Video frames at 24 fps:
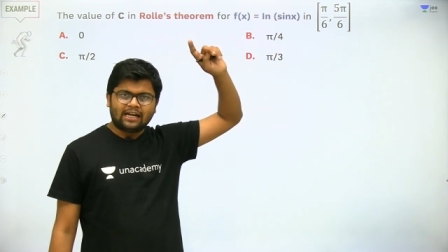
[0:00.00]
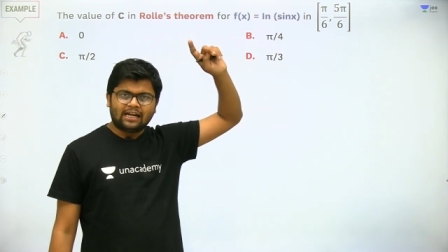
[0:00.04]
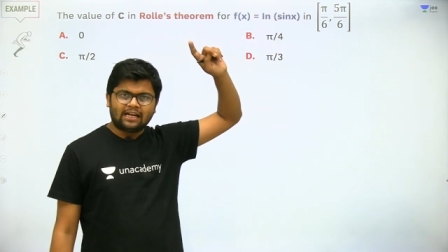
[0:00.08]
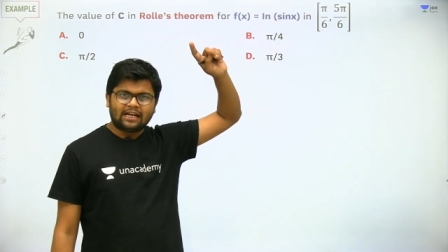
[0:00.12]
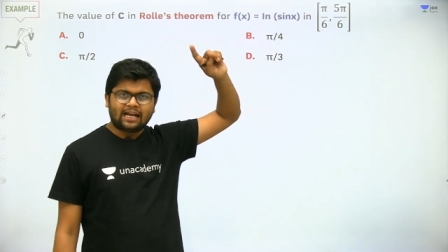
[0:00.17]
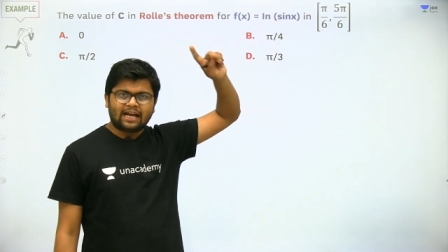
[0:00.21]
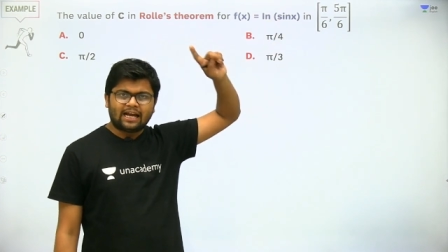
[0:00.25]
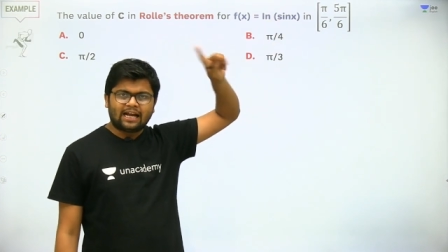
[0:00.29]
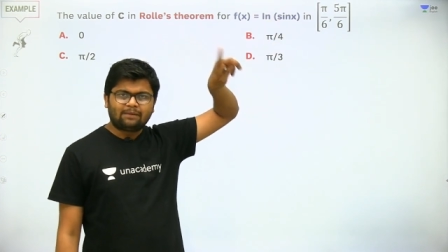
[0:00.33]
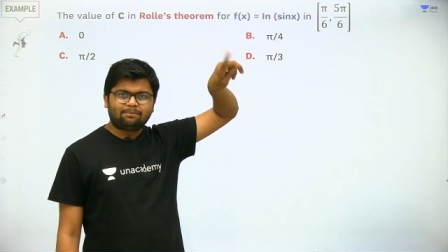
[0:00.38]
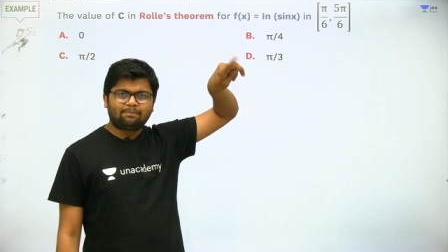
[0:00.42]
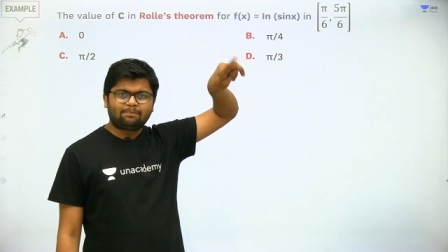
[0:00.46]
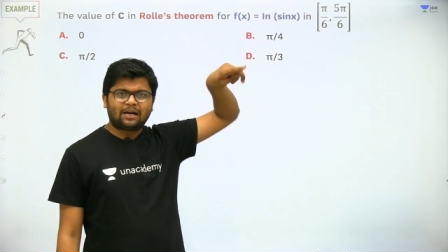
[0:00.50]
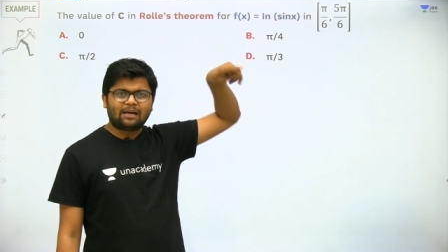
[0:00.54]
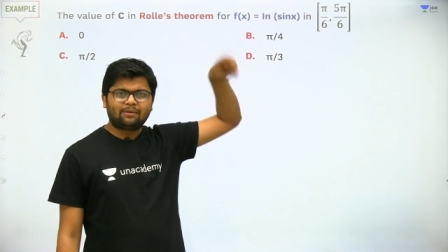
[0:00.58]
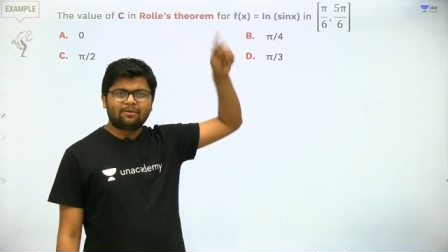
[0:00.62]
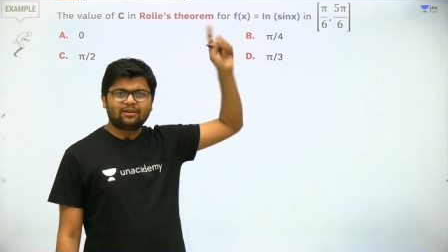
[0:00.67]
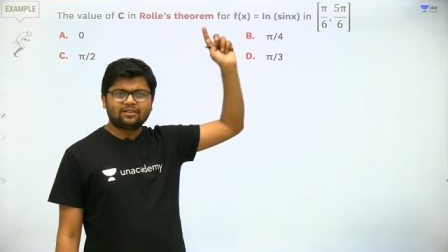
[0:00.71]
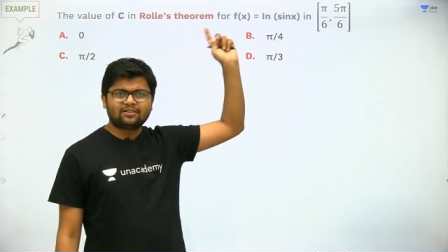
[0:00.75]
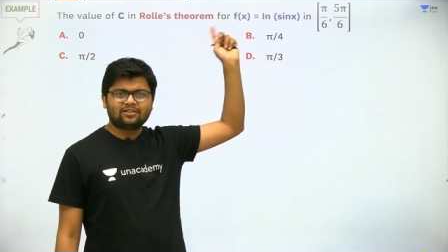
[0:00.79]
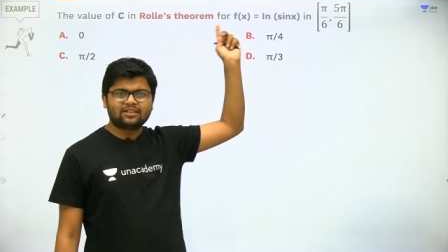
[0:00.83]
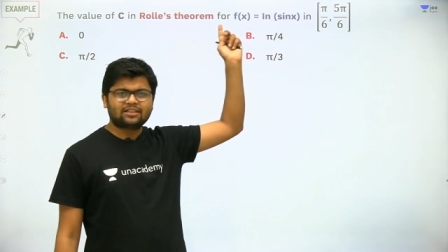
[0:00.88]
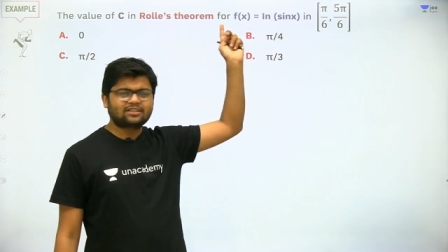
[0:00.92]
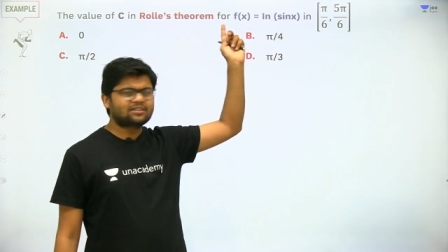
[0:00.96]
And at pi
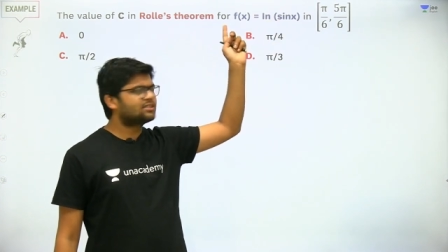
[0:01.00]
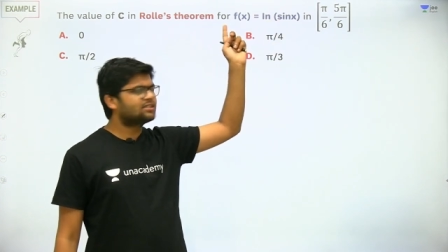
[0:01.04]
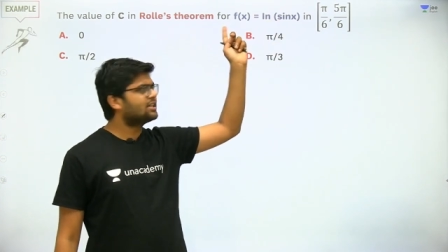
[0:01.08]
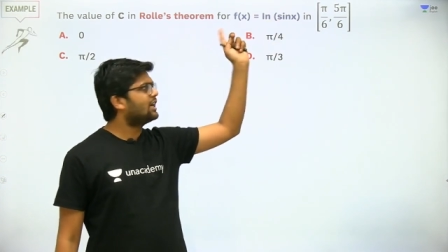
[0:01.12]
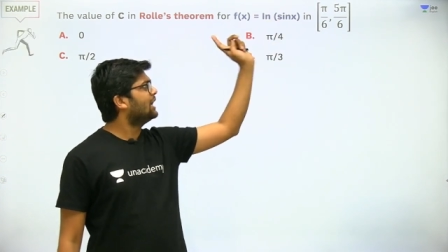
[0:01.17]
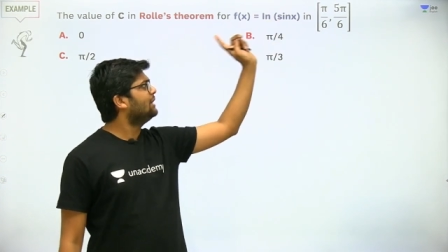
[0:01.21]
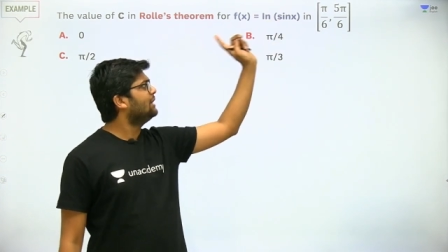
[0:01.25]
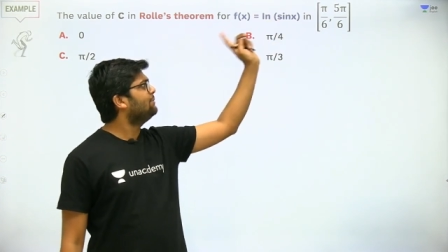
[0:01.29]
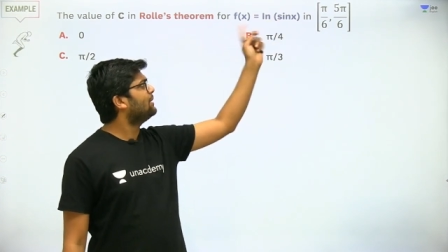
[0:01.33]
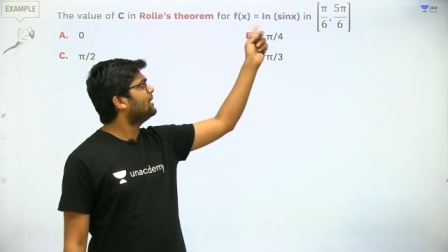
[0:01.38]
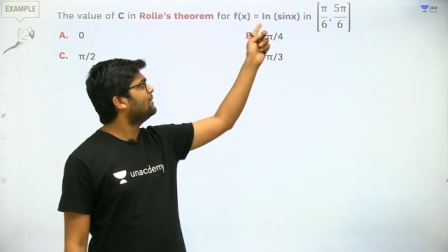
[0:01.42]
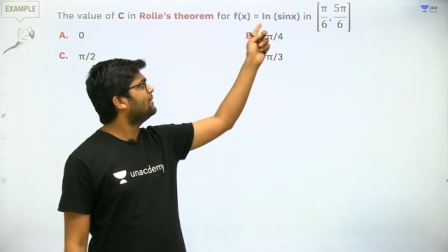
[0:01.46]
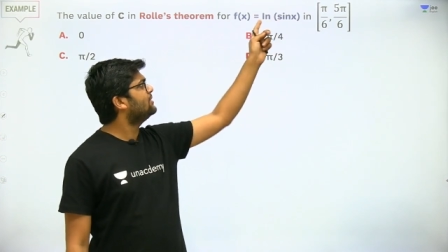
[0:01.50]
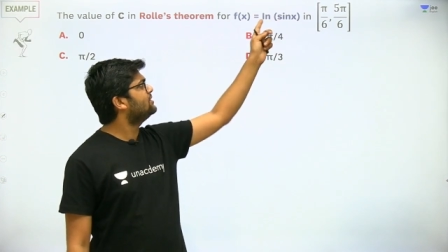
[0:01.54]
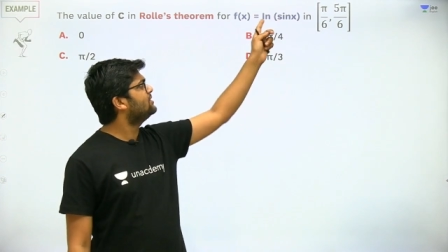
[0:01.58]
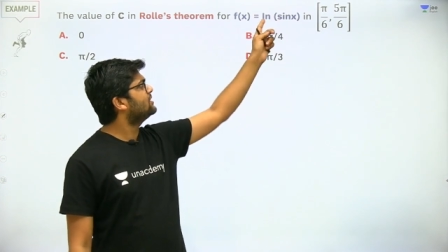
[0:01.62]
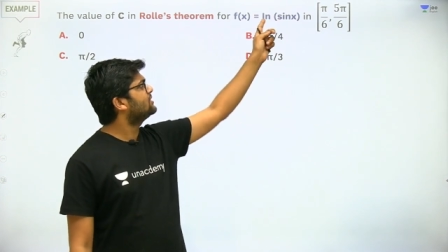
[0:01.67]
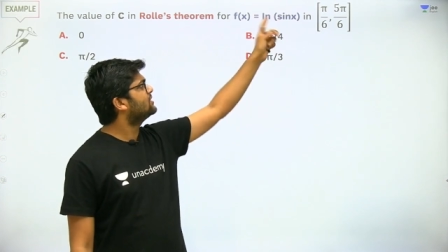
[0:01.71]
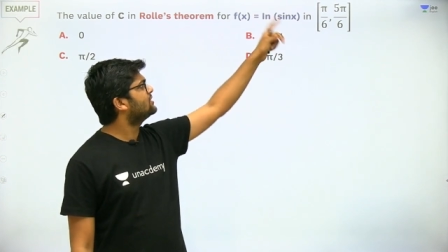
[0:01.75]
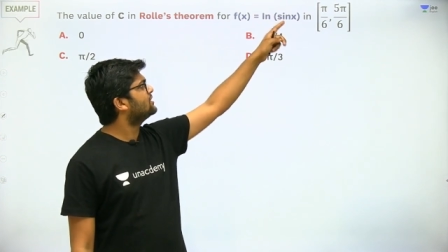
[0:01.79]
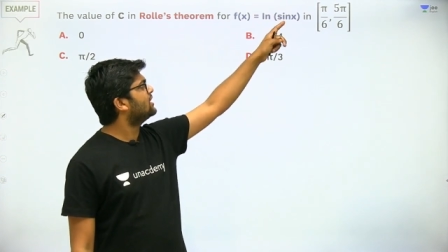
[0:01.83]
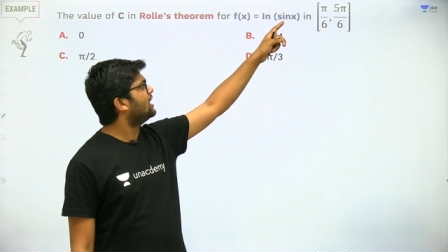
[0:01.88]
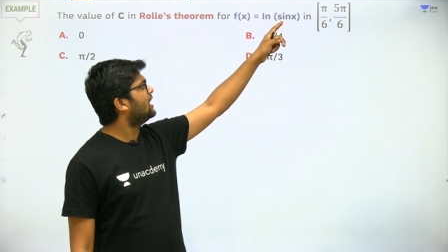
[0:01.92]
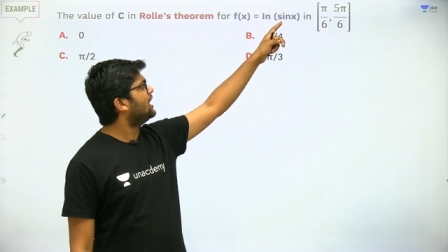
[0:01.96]
by six, sine pi by
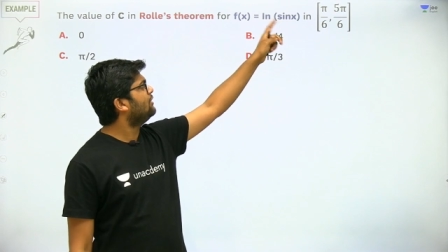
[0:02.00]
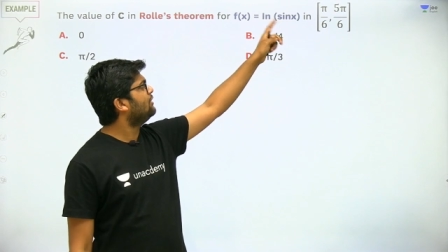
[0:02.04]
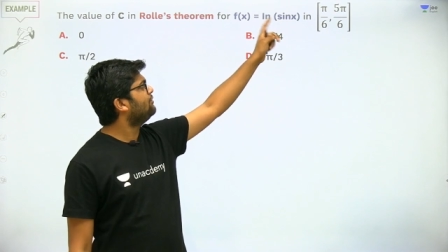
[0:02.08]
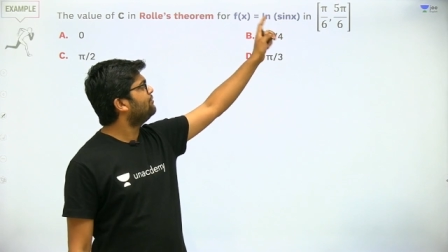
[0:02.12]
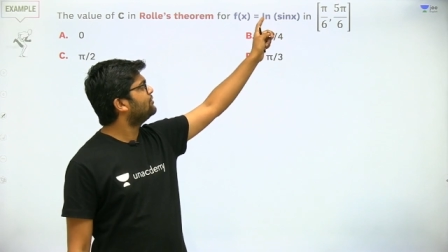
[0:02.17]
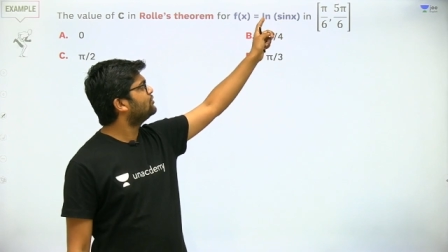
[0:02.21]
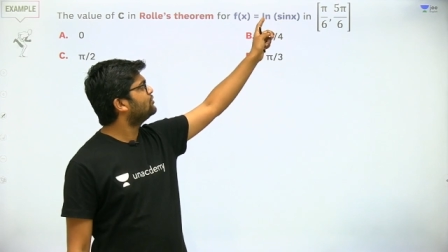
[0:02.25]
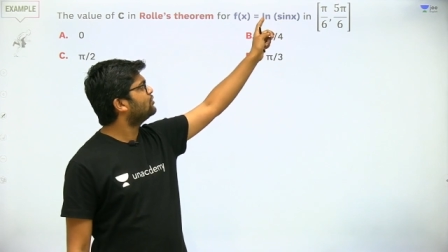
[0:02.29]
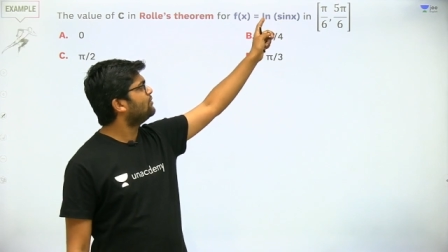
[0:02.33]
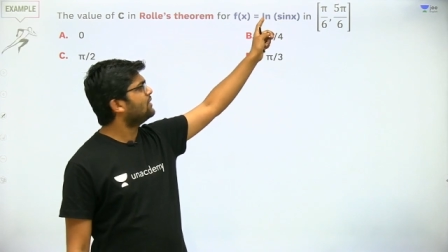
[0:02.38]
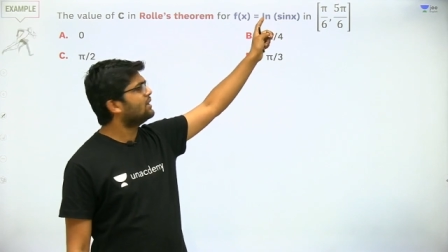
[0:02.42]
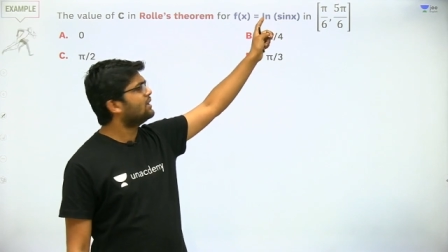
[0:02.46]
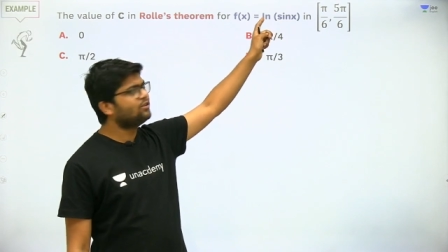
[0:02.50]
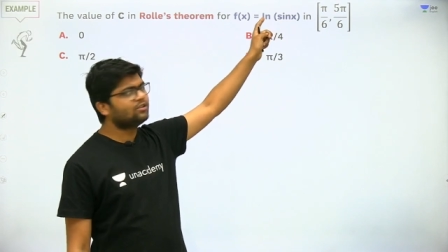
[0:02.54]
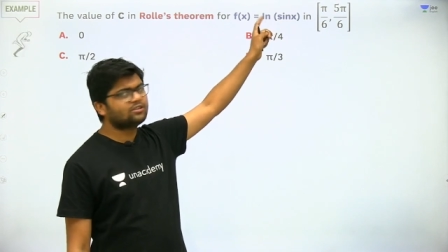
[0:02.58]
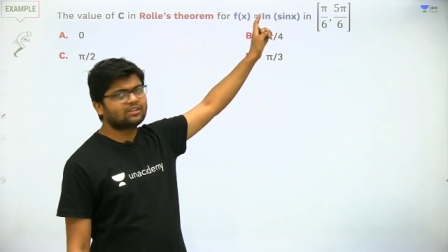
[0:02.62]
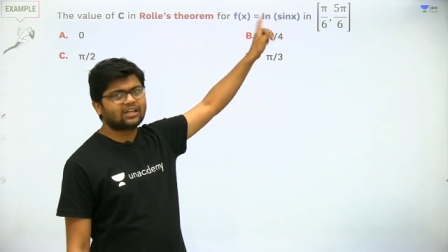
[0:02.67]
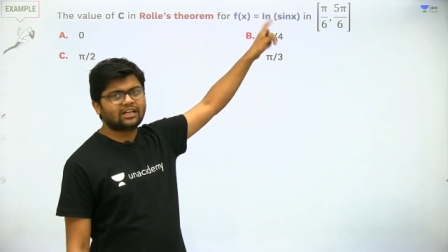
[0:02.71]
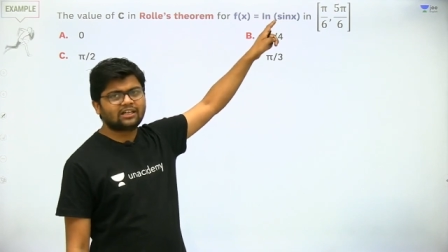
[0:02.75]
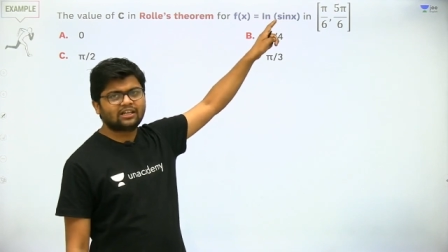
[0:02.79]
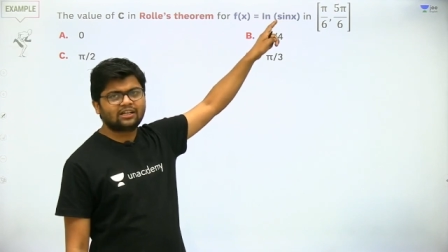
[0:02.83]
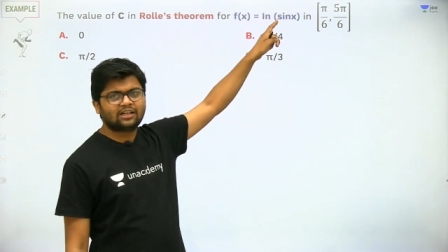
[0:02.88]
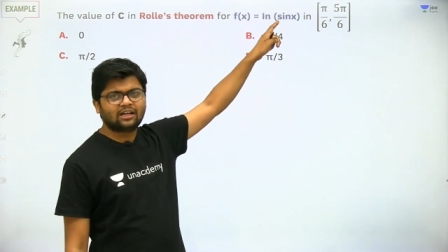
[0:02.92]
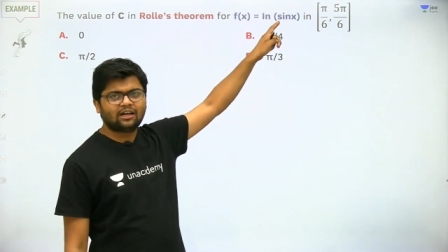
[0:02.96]
six is half, so value
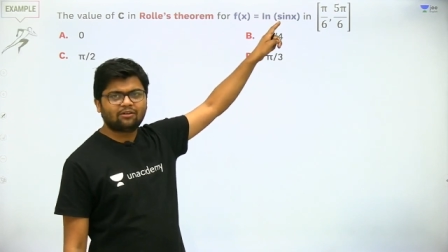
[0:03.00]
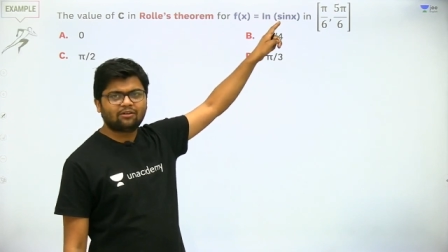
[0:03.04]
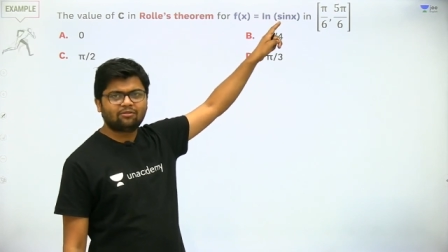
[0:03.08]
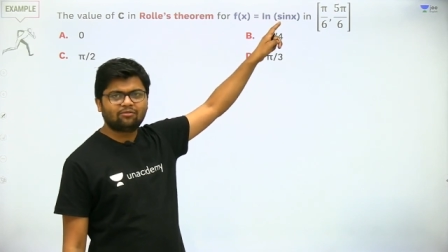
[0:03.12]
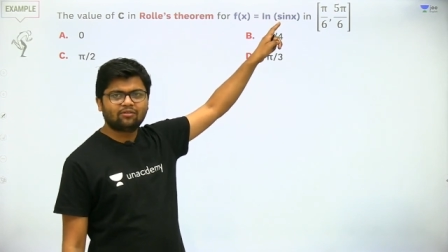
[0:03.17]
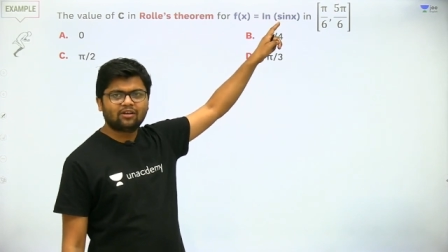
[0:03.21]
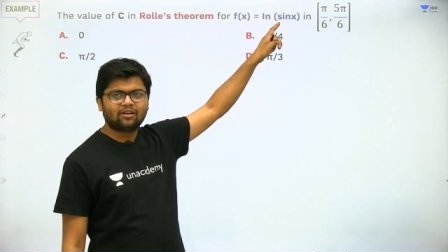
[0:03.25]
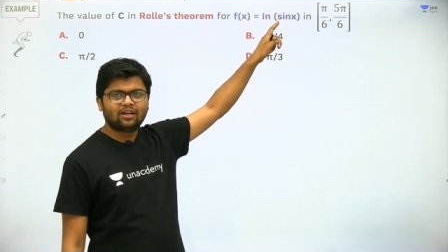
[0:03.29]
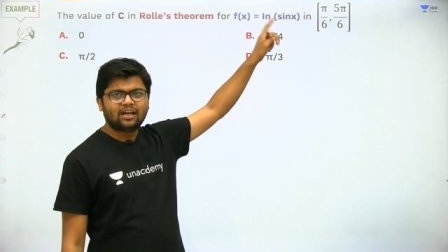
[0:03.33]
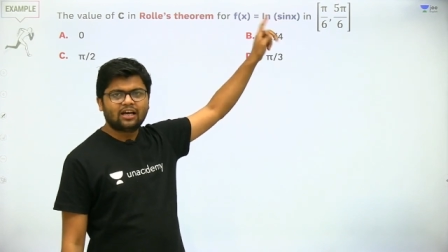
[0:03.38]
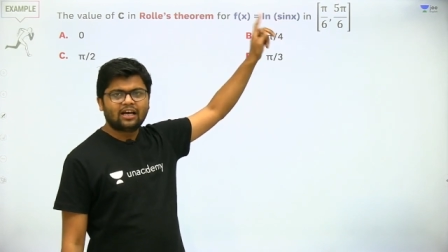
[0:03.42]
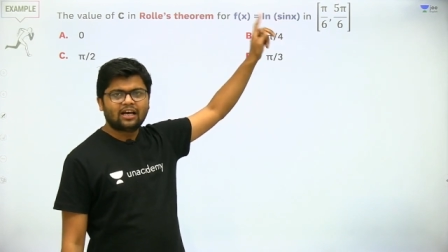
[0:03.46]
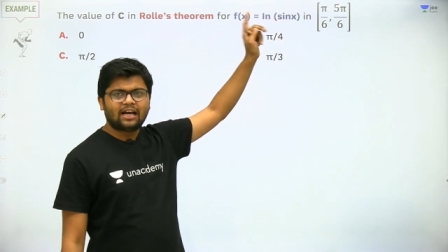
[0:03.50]
is ln half.